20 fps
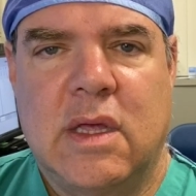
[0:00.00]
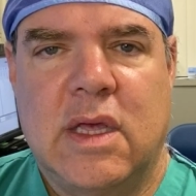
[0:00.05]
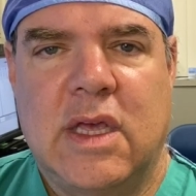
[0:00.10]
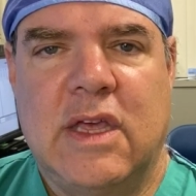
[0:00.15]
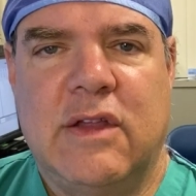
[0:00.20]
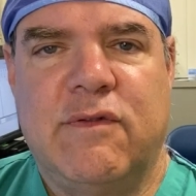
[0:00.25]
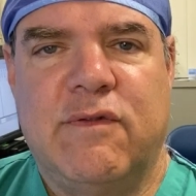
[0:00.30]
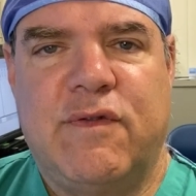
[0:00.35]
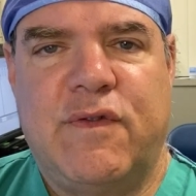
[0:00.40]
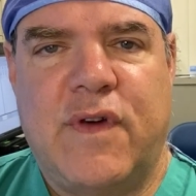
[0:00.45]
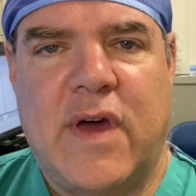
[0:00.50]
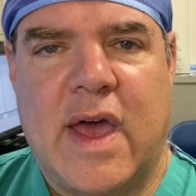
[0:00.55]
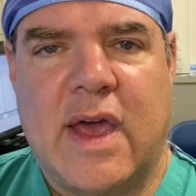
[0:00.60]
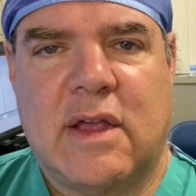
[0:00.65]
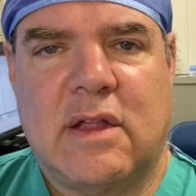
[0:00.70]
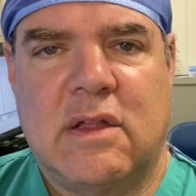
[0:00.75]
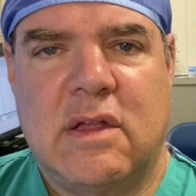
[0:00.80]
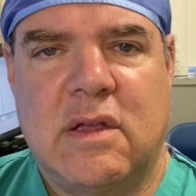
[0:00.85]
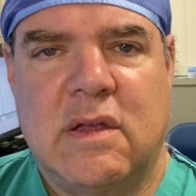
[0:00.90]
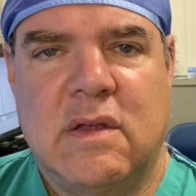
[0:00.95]

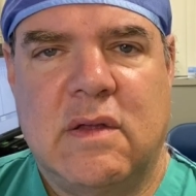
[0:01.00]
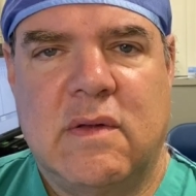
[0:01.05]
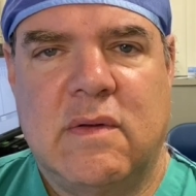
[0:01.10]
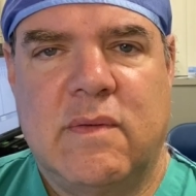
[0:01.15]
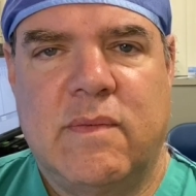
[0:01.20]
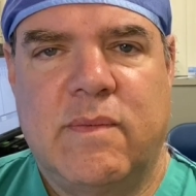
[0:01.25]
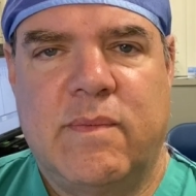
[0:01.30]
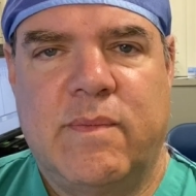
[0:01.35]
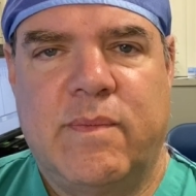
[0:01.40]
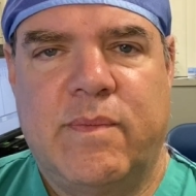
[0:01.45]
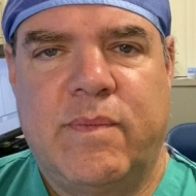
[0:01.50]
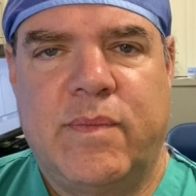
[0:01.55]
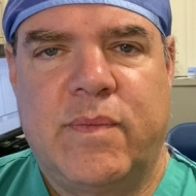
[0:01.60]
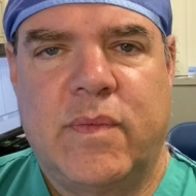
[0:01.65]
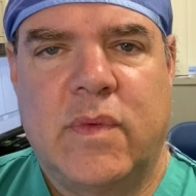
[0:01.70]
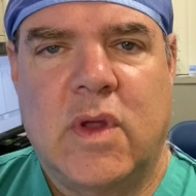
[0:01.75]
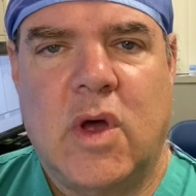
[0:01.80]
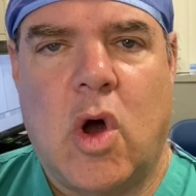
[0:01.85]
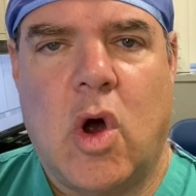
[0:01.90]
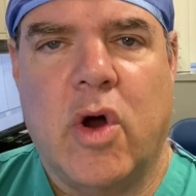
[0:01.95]
infect
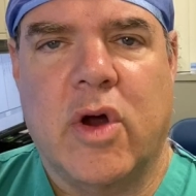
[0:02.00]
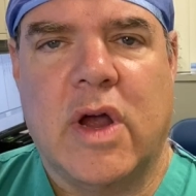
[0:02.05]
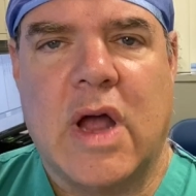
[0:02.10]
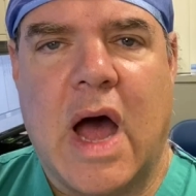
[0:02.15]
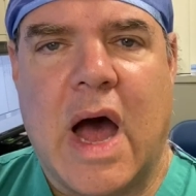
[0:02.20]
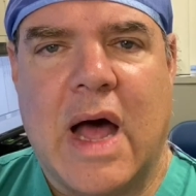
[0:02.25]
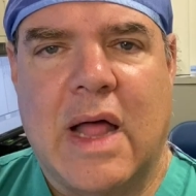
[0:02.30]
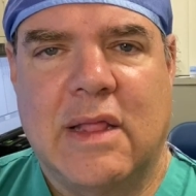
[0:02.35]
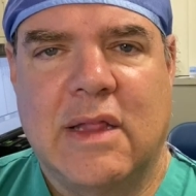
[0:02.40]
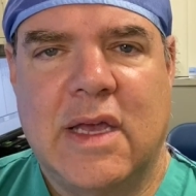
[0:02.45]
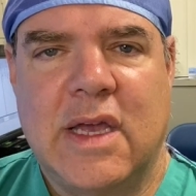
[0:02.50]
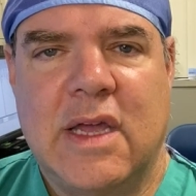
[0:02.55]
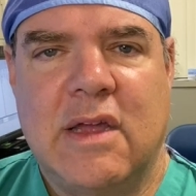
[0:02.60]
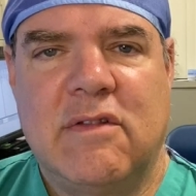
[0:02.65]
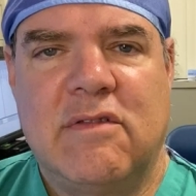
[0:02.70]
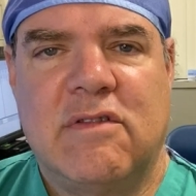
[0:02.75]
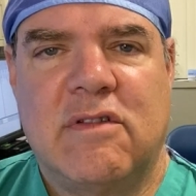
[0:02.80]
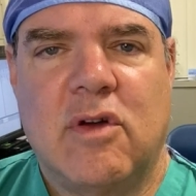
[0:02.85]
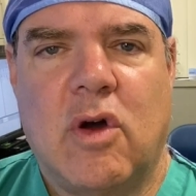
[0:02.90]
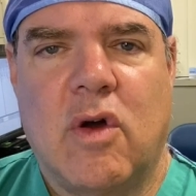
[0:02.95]
our
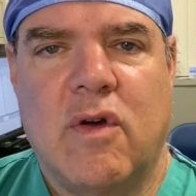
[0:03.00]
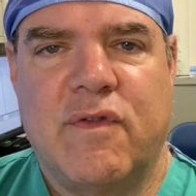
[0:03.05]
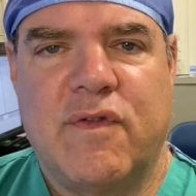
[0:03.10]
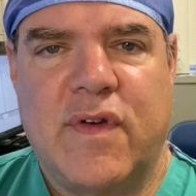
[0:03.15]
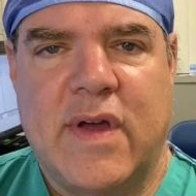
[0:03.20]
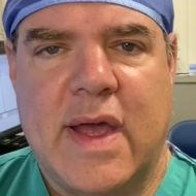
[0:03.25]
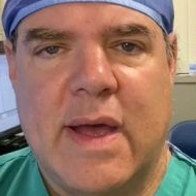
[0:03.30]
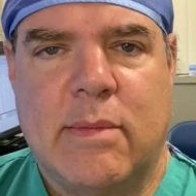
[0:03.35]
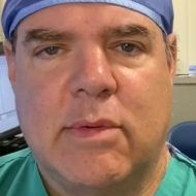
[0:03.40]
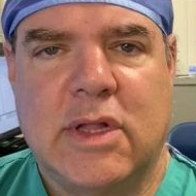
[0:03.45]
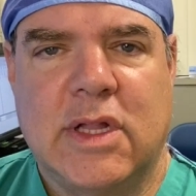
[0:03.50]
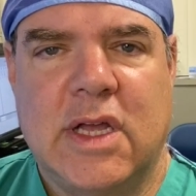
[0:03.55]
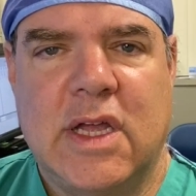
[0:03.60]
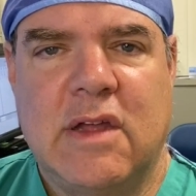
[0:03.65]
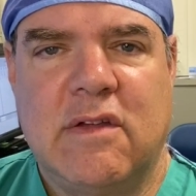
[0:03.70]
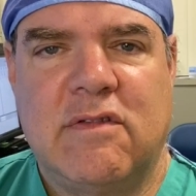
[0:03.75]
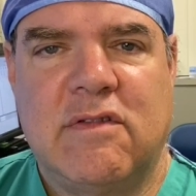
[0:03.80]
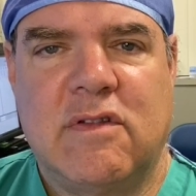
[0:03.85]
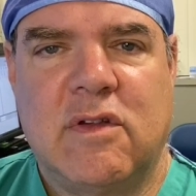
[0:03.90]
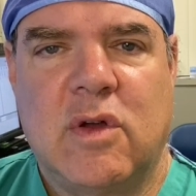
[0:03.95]
colleagues, our
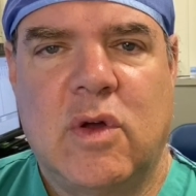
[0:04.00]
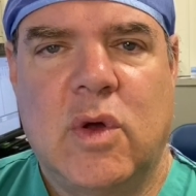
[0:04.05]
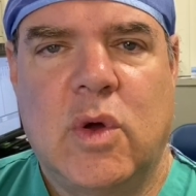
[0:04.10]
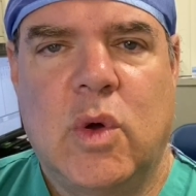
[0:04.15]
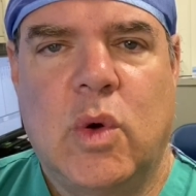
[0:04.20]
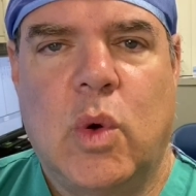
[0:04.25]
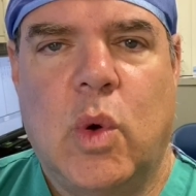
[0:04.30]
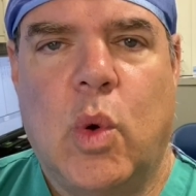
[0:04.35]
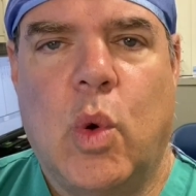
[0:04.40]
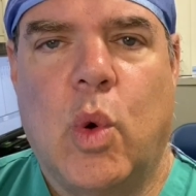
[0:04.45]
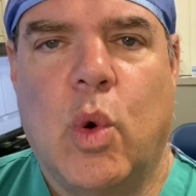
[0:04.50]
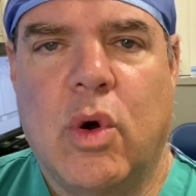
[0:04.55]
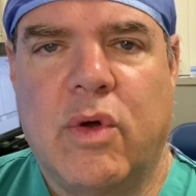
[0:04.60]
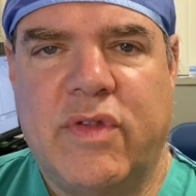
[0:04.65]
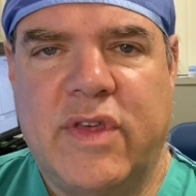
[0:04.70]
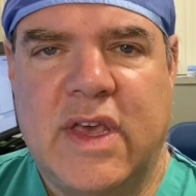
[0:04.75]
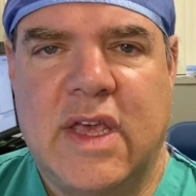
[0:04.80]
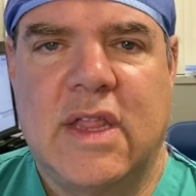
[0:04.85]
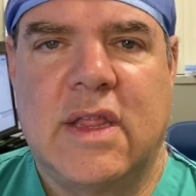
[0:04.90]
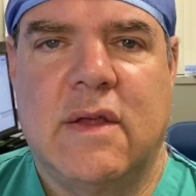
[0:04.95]
families, or
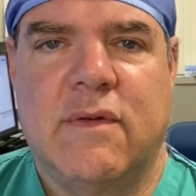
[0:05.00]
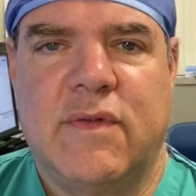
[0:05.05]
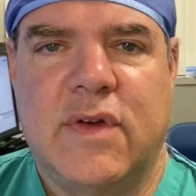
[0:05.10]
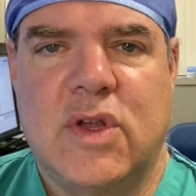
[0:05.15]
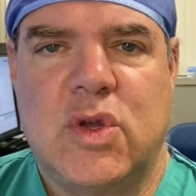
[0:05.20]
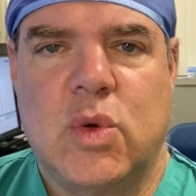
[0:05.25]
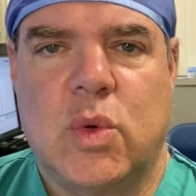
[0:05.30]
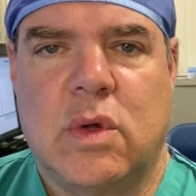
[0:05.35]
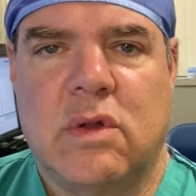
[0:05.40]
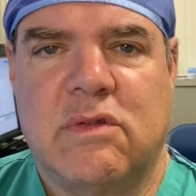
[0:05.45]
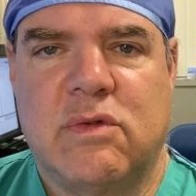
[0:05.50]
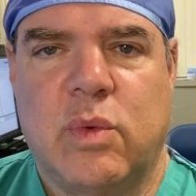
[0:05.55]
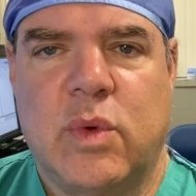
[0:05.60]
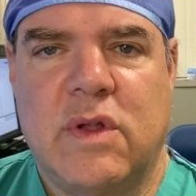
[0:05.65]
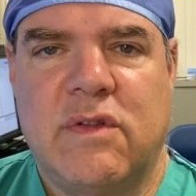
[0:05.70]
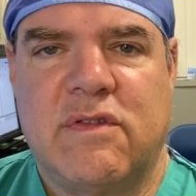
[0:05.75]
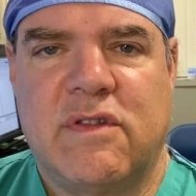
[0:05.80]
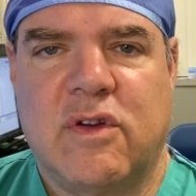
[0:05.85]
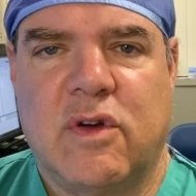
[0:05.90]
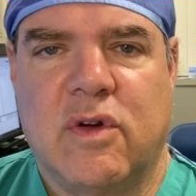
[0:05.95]
the individuals we
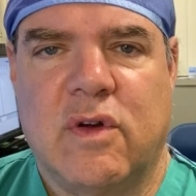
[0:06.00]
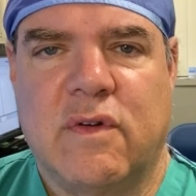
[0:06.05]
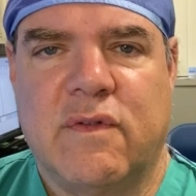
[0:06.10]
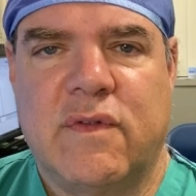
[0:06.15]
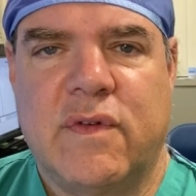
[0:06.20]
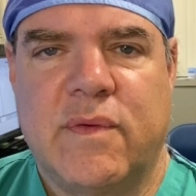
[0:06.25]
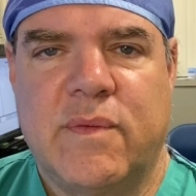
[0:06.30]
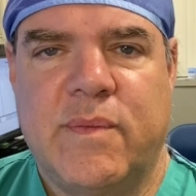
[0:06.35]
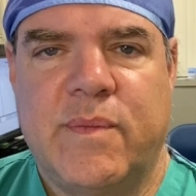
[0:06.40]
serve.